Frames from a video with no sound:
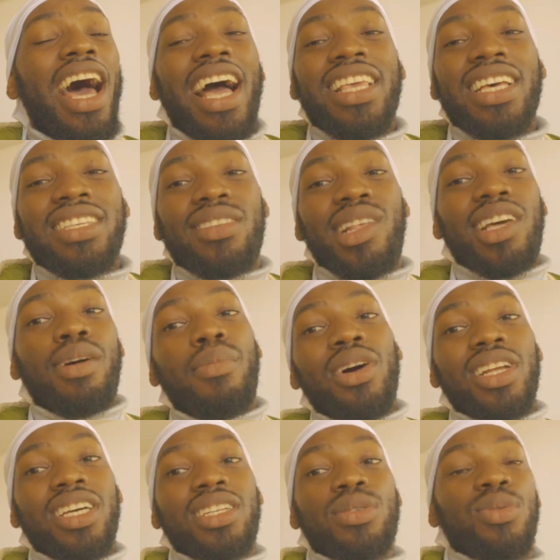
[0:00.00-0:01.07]
I just learned
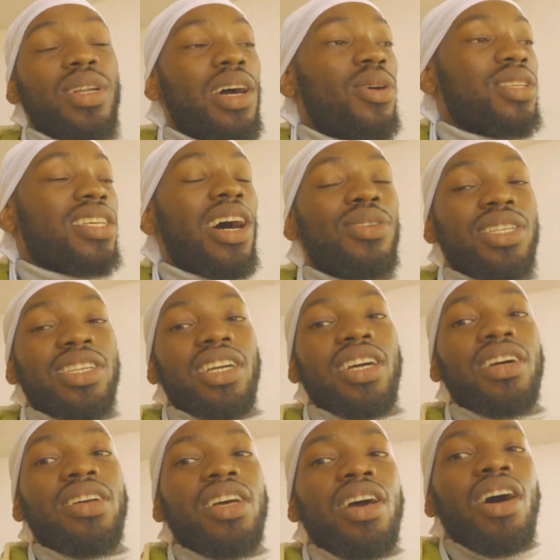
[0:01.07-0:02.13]
about it when I was out here.